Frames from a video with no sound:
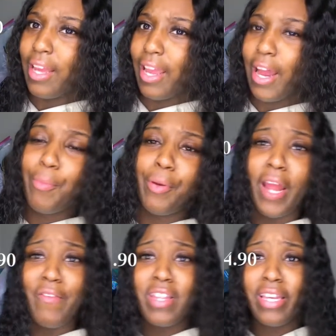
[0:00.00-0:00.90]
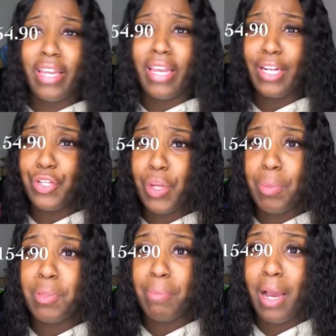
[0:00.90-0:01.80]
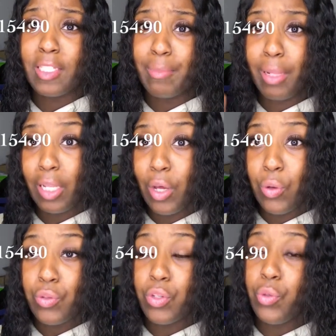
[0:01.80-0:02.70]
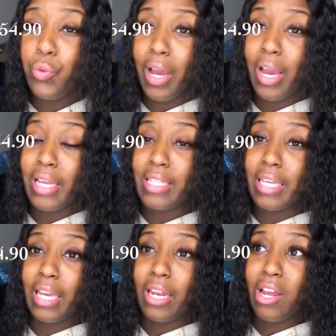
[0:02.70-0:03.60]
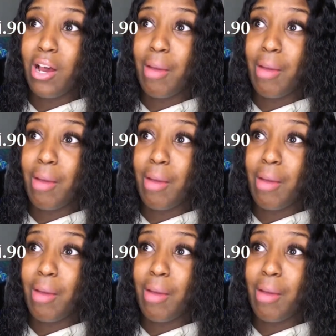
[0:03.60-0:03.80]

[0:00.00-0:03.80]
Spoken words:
and I'll put everything in the description box below so you guys can